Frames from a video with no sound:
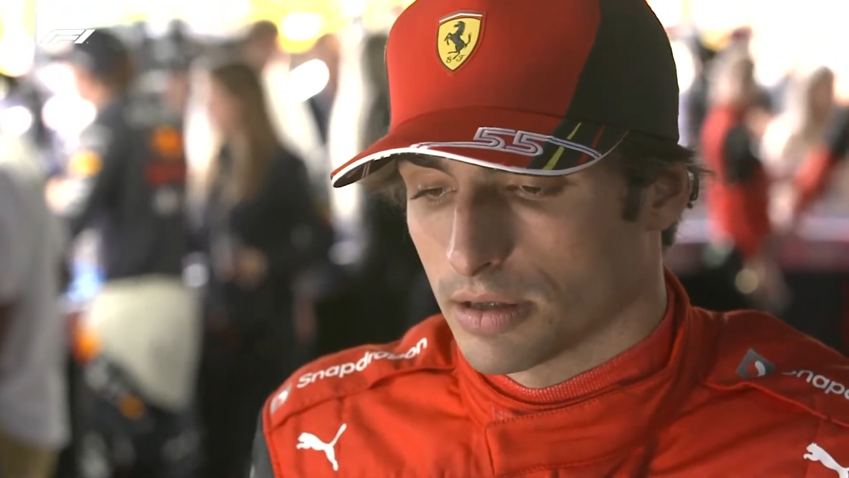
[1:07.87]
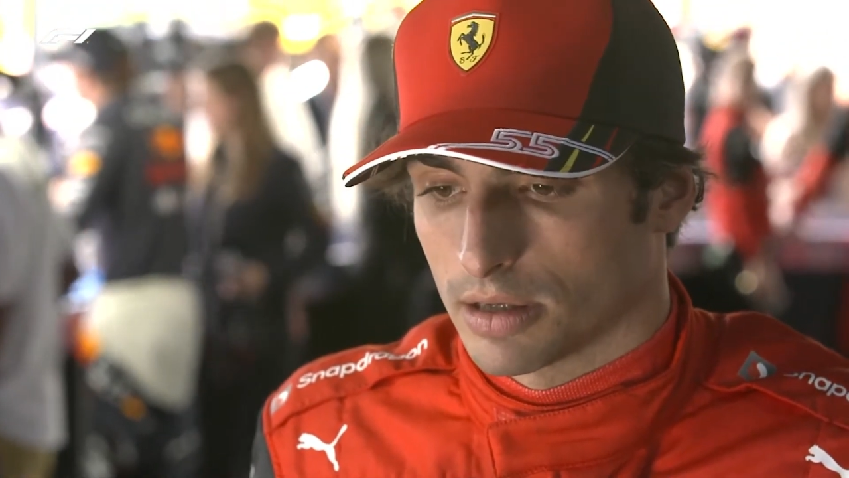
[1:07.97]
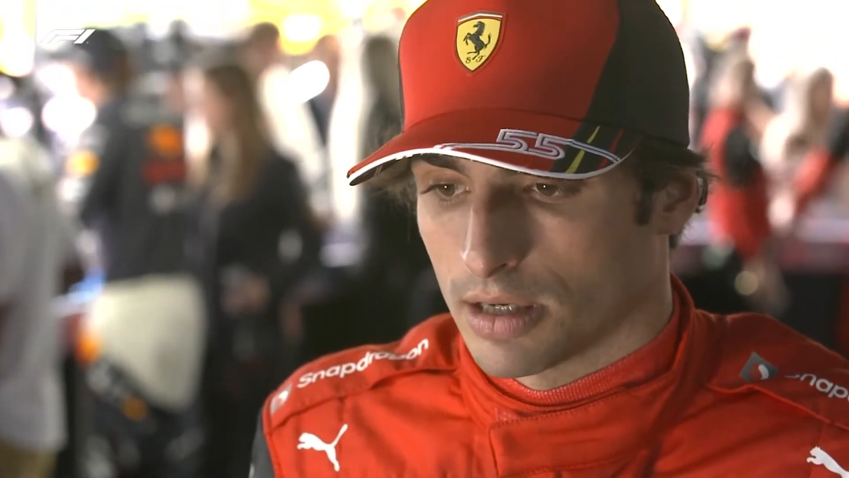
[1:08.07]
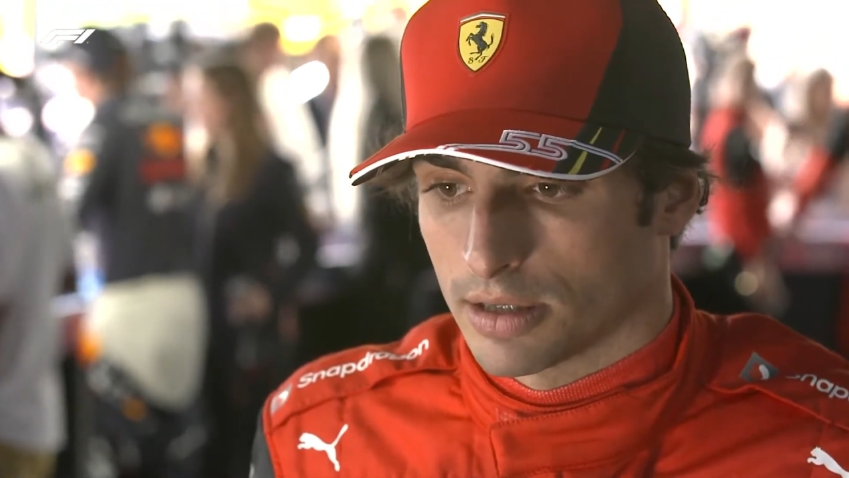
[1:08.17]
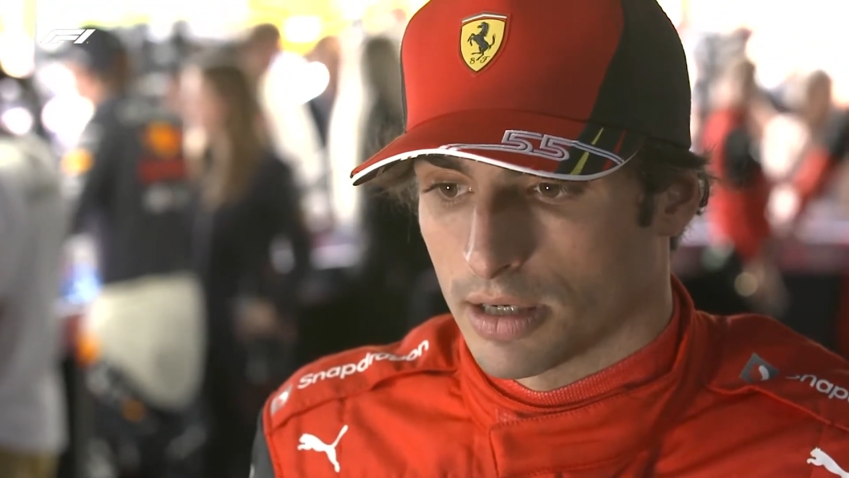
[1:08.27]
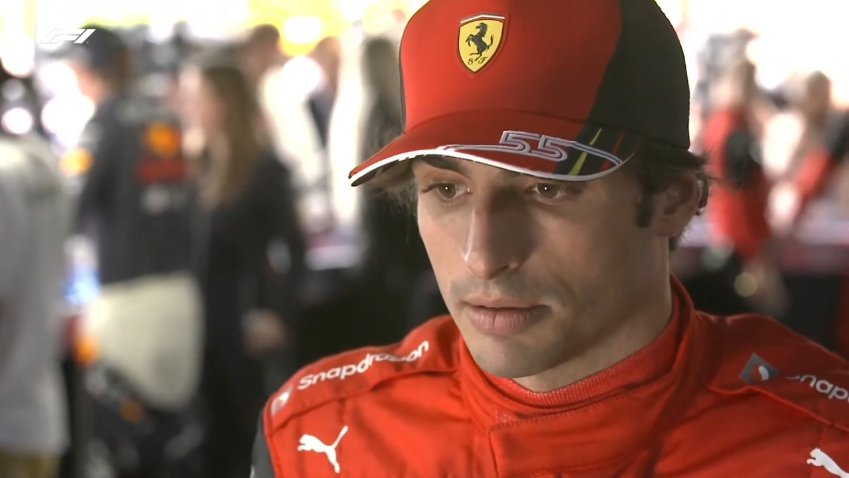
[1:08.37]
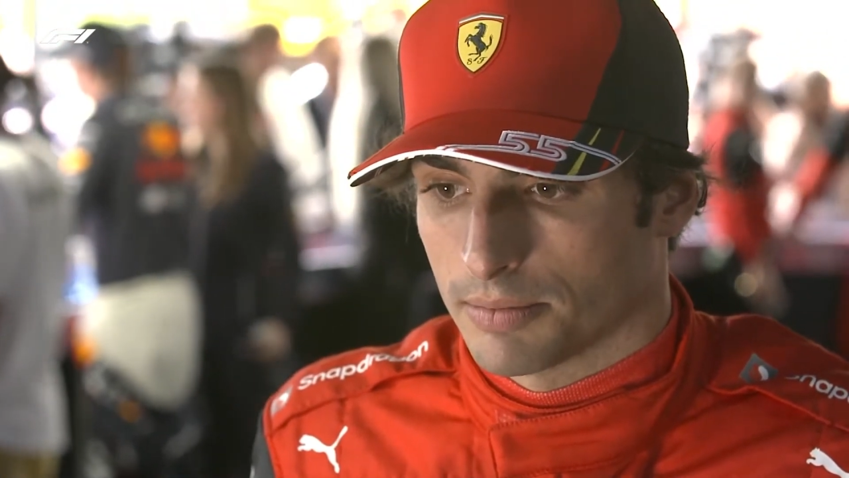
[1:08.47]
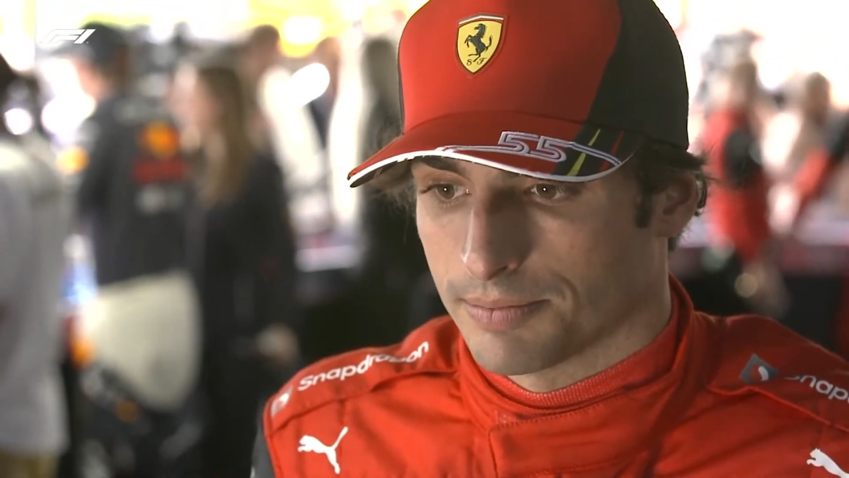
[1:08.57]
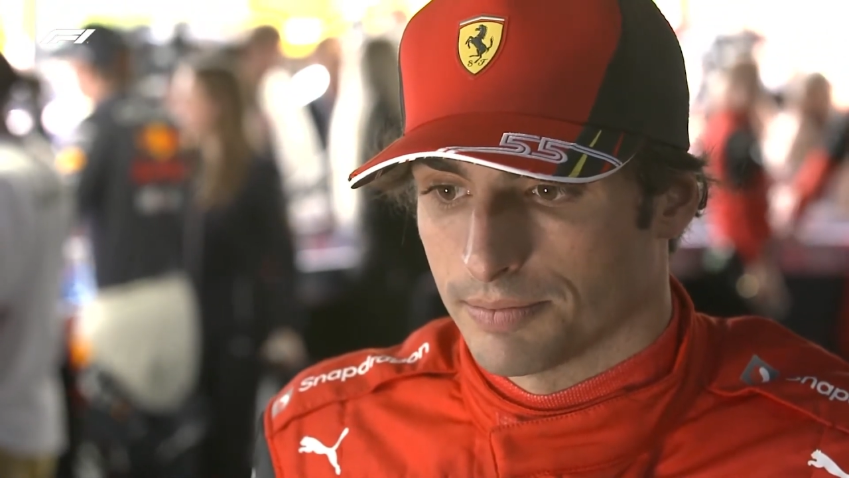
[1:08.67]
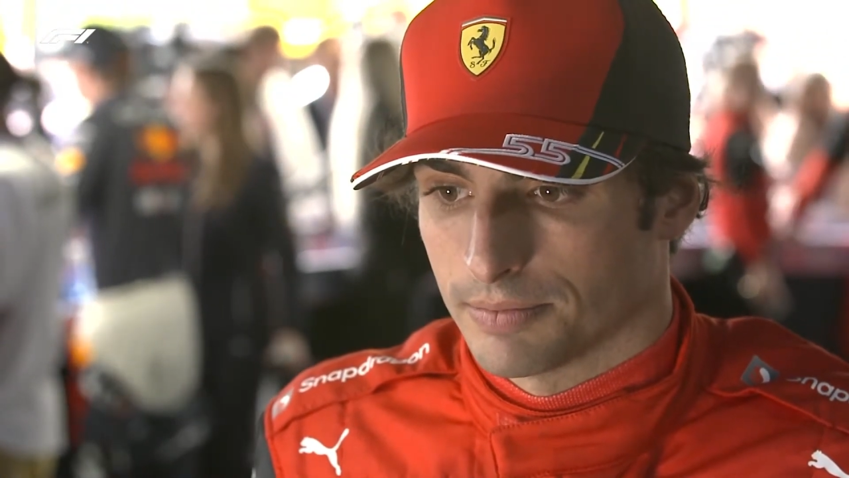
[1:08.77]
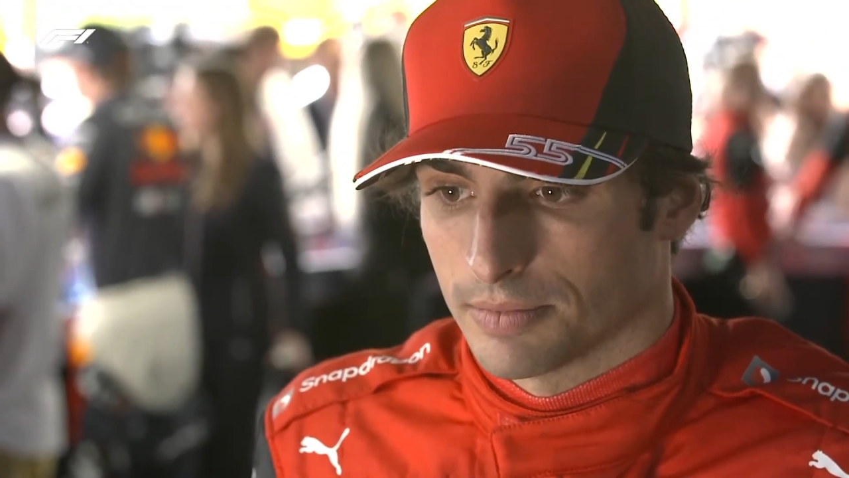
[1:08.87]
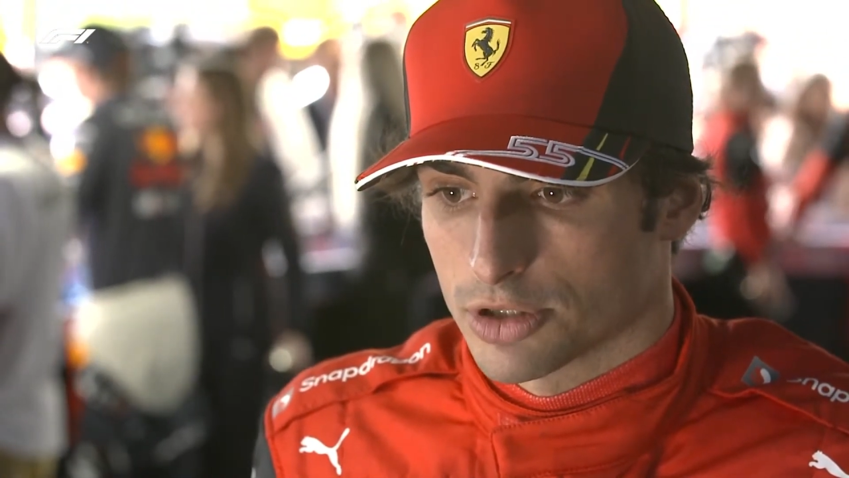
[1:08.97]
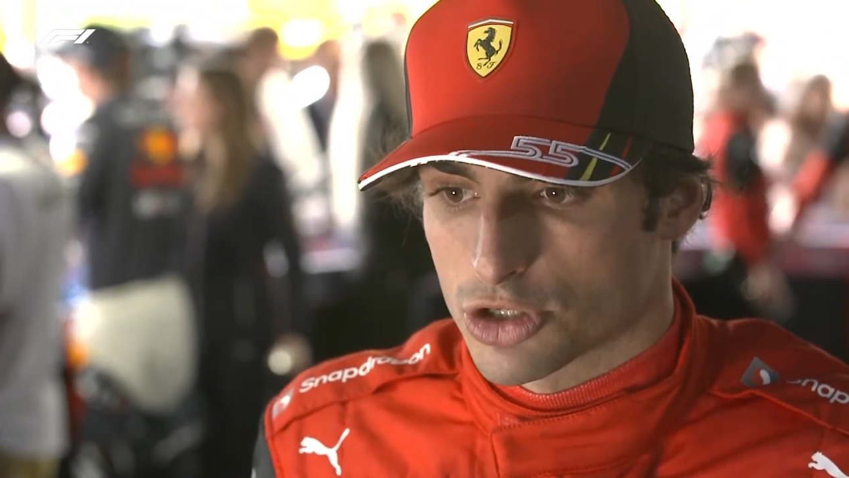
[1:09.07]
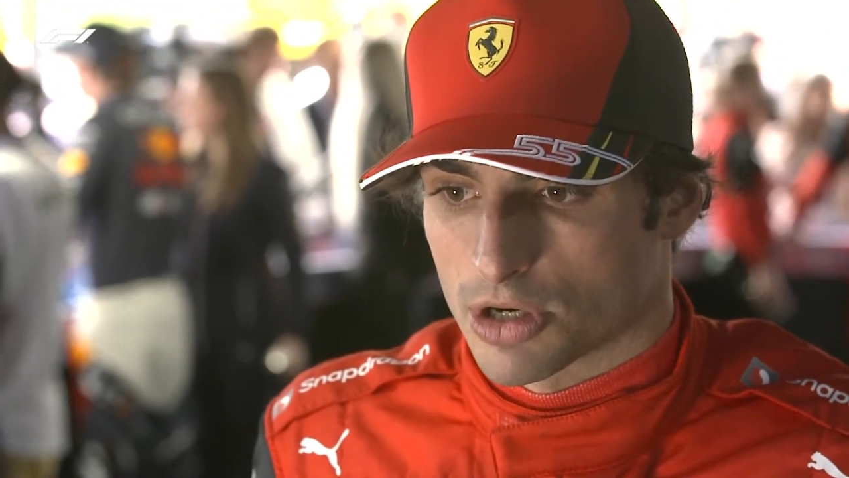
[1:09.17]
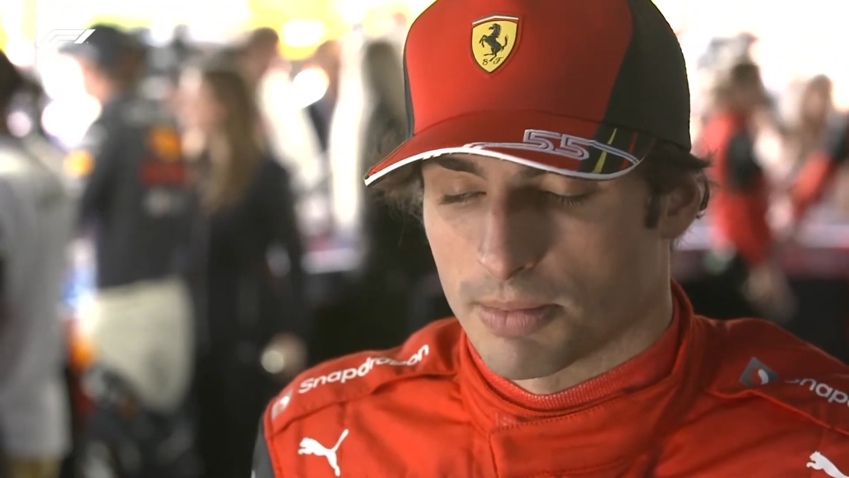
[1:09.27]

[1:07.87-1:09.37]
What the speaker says: and should